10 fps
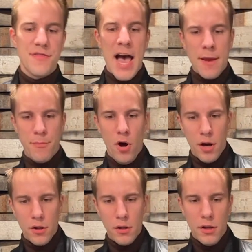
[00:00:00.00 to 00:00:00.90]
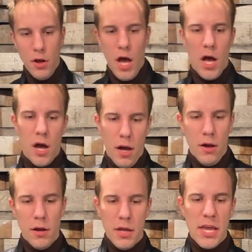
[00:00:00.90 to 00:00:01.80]
that bottle,
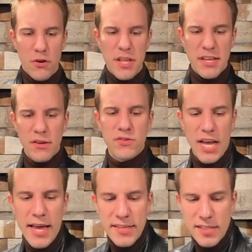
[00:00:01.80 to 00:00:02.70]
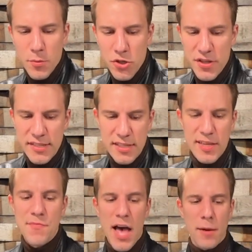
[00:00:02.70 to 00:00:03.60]
it was kind of similar to this,
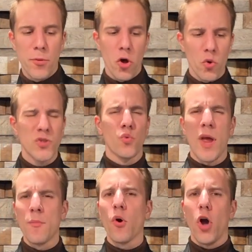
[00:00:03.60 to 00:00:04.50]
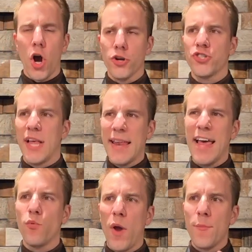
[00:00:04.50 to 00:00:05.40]
except that bottle was way more harsh. That
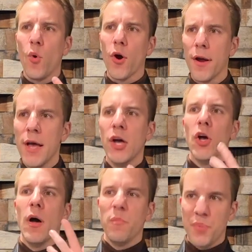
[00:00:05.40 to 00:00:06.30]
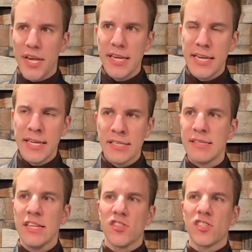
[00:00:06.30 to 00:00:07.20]
had way more
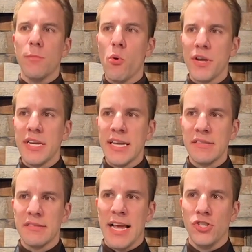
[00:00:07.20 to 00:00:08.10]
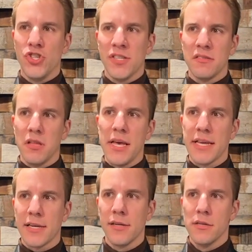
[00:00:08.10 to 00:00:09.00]
peatiness and smokiness and just
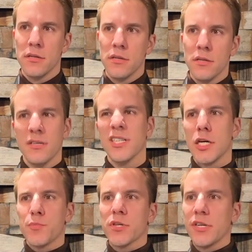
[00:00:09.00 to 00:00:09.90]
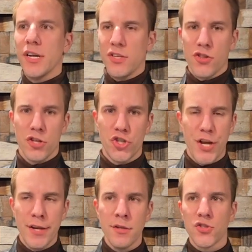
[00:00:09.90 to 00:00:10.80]
like uppercut to the
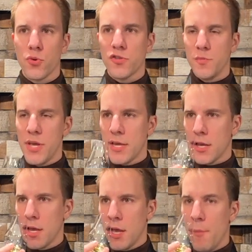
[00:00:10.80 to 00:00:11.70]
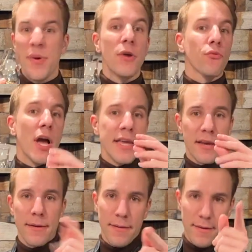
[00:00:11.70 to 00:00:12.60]
chin, so to speak. Ben
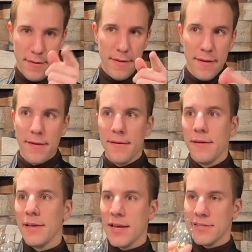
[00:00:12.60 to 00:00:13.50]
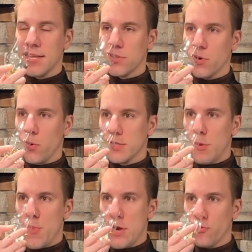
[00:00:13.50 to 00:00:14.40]
Reich. Yes, that's what it was. A
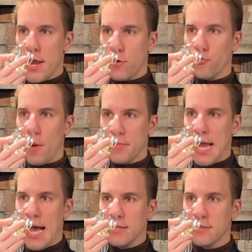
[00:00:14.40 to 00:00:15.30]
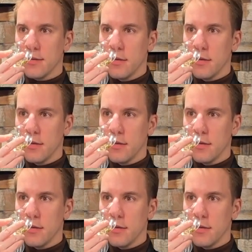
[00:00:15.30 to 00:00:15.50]
Ben Reich rum cask